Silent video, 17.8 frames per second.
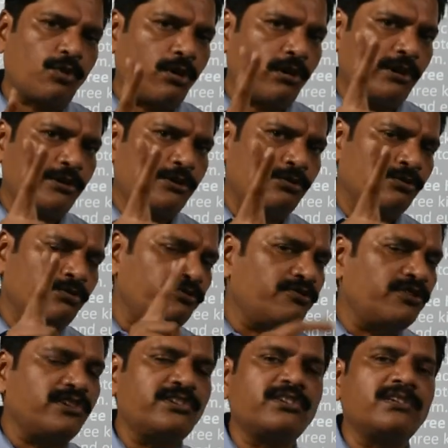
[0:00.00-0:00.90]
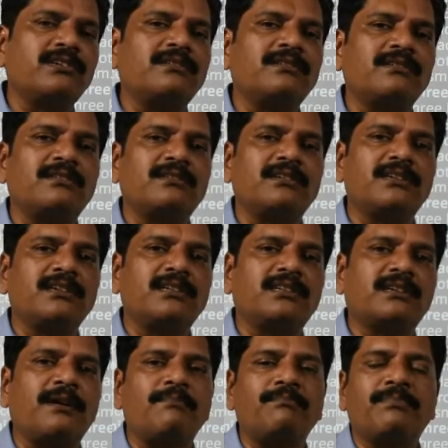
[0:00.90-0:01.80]
only two feature
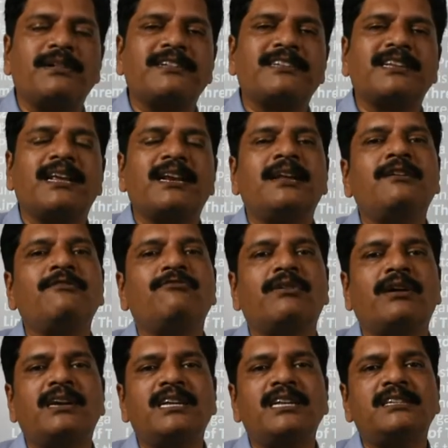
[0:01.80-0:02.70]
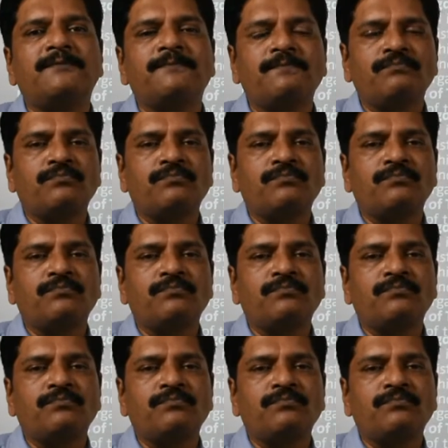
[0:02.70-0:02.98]
is compulsory, one is